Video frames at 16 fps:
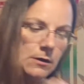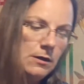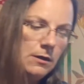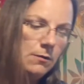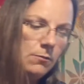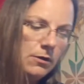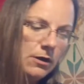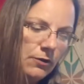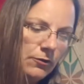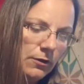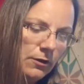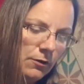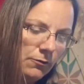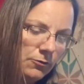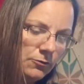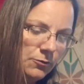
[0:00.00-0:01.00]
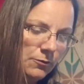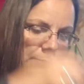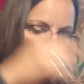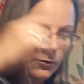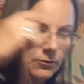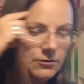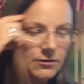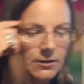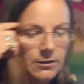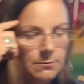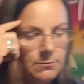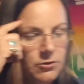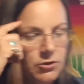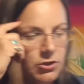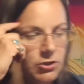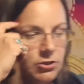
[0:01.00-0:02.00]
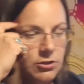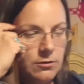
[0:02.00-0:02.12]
We got the Lovers reversed and the Magician.